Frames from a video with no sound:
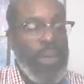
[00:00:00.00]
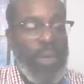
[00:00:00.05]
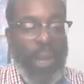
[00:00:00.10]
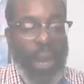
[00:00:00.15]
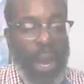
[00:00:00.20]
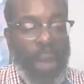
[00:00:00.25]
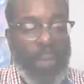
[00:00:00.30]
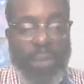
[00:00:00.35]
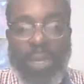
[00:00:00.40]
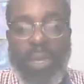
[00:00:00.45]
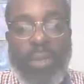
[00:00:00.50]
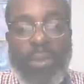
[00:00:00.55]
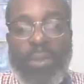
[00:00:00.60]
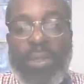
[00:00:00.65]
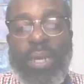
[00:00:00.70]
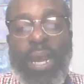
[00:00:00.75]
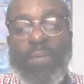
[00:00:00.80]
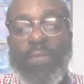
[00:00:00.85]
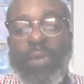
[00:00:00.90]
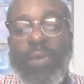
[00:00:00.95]
I'm guilty
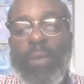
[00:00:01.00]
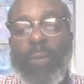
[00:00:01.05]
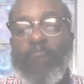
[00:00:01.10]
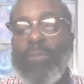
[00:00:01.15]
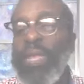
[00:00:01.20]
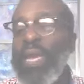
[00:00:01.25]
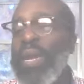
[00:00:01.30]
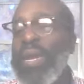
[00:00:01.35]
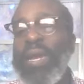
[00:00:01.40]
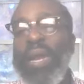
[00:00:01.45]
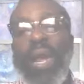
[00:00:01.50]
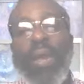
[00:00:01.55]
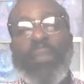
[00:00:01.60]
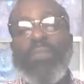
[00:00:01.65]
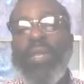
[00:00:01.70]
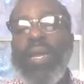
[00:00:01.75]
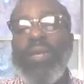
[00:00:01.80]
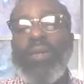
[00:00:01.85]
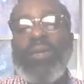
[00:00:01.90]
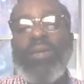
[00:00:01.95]
of it. I, I'm
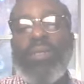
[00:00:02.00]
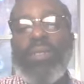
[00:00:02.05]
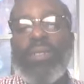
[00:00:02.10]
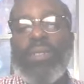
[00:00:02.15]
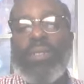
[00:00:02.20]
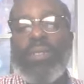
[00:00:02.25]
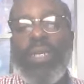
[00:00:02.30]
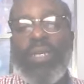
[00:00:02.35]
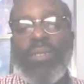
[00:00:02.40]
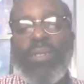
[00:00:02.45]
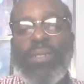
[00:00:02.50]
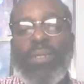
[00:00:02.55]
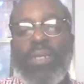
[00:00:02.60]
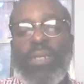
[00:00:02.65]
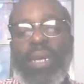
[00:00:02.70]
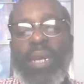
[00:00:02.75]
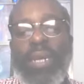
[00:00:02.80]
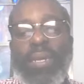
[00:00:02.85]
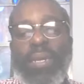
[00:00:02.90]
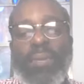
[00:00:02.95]
not going to tell you
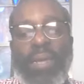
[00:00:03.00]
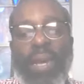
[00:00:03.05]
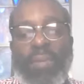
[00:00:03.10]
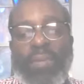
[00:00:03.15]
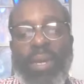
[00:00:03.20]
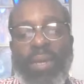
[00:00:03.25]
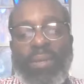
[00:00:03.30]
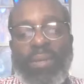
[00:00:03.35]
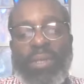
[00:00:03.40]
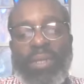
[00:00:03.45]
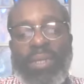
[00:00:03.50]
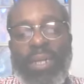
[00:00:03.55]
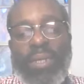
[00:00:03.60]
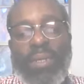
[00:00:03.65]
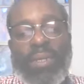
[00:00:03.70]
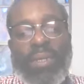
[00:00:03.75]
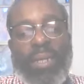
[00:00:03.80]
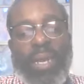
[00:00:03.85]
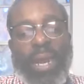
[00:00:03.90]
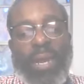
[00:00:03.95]
today, and I'm not going to tell you
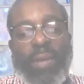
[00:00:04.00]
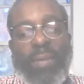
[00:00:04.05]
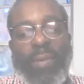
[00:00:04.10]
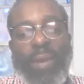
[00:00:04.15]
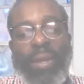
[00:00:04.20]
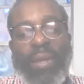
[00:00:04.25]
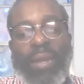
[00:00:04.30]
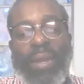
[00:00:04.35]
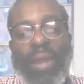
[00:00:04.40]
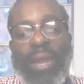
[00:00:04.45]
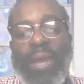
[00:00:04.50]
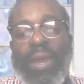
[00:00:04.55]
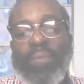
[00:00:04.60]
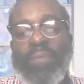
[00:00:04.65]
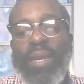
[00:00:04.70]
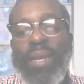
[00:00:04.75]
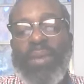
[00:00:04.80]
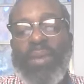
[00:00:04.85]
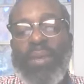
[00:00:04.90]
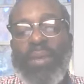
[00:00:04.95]
tonight, man, that I am
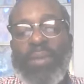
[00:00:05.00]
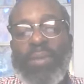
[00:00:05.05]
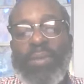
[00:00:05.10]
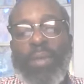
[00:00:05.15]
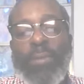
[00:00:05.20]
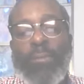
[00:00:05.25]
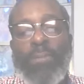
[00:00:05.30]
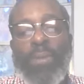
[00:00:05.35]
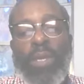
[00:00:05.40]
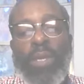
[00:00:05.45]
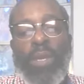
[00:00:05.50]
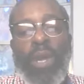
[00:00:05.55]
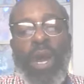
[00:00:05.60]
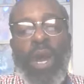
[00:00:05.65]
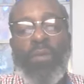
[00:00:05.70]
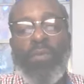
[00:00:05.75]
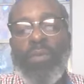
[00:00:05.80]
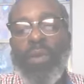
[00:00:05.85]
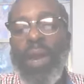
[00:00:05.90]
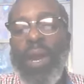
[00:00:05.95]
not guilty
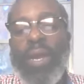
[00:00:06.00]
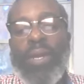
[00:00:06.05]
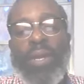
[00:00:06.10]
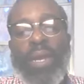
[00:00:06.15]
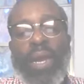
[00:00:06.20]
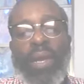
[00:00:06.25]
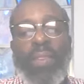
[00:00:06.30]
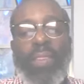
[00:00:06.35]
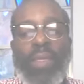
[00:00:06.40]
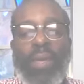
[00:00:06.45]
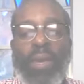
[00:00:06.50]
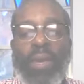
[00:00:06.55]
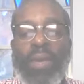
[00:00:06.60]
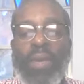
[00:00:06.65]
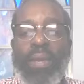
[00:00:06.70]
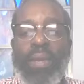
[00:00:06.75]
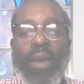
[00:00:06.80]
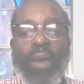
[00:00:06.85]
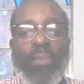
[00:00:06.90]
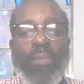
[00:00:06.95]
of crying out
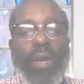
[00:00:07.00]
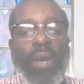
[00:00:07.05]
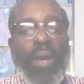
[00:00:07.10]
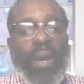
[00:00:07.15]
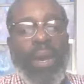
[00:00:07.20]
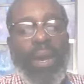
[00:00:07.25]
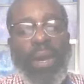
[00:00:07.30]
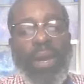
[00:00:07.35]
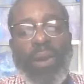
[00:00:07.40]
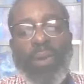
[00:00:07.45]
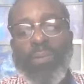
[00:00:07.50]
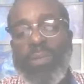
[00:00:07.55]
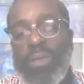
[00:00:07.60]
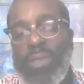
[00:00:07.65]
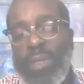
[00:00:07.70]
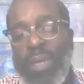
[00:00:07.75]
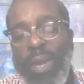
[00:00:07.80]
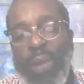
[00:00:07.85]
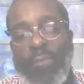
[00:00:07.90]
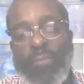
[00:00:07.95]
about how
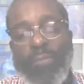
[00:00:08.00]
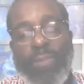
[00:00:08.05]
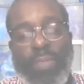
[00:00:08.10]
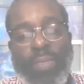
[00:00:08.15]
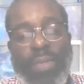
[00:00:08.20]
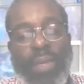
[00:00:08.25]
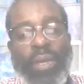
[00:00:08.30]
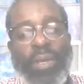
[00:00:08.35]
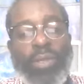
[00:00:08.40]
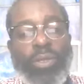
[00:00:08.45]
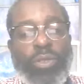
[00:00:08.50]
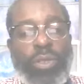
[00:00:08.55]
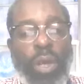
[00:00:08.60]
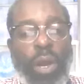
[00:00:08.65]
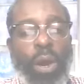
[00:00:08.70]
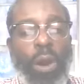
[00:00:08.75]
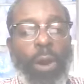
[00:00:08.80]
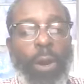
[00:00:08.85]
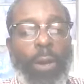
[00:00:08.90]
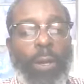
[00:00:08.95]
tough things
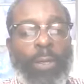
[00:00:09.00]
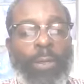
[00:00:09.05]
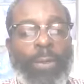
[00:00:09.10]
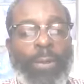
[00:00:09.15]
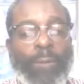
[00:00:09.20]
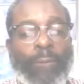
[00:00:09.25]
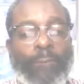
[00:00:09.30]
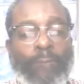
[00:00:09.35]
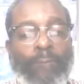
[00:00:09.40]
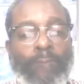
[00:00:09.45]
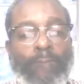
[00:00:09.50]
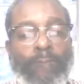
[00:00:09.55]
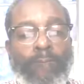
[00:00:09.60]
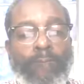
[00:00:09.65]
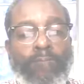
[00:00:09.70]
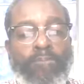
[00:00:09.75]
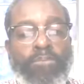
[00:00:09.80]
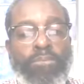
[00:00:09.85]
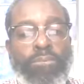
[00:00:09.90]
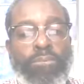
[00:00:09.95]
are.
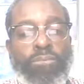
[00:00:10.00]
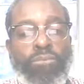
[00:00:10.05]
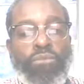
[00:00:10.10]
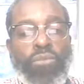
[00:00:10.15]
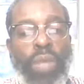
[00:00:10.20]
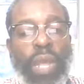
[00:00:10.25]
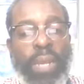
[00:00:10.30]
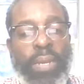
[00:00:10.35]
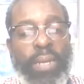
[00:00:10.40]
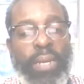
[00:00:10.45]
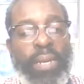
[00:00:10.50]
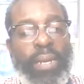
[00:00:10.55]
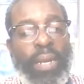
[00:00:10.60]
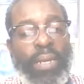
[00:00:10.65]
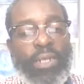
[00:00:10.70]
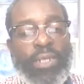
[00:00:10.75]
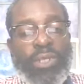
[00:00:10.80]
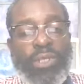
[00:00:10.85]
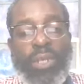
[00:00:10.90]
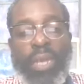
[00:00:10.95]
And then I
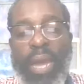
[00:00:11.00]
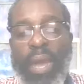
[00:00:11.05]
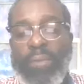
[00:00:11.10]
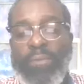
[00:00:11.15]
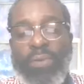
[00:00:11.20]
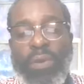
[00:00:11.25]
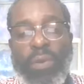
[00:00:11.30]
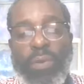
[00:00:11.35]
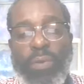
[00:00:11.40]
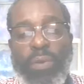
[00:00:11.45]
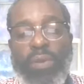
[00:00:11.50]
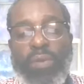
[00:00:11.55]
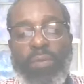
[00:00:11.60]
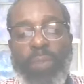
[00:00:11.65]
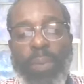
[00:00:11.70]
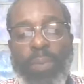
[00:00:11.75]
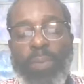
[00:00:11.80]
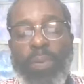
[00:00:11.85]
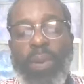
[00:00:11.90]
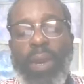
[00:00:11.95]
just have to increase my
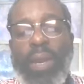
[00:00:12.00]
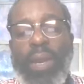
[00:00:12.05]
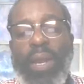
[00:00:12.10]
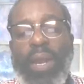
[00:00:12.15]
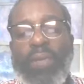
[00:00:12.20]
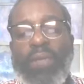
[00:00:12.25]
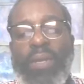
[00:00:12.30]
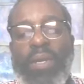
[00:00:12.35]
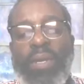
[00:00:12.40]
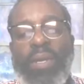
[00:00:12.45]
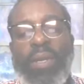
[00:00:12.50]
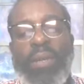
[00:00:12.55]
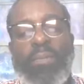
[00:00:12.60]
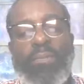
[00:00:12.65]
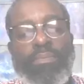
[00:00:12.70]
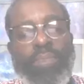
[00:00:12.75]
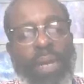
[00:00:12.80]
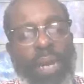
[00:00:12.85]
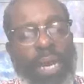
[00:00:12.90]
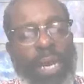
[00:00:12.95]
prayer life.
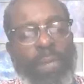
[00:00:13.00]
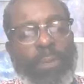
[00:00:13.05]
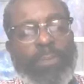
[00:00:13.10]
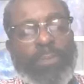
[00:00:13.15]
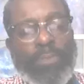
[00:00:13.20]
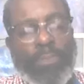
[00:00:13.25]
But